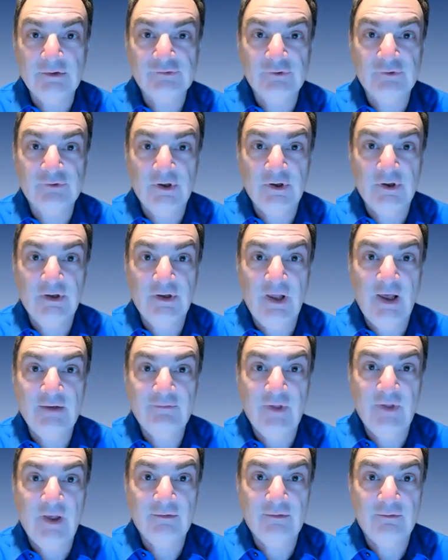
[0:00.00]
So you can have
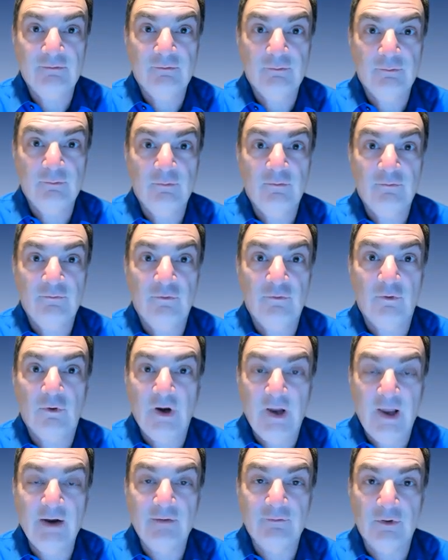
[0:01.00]
that
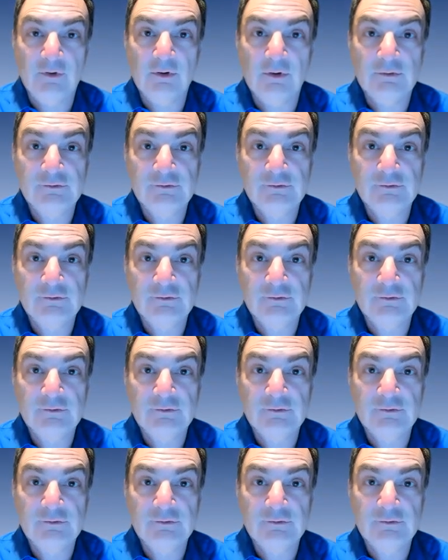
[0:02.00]
forever.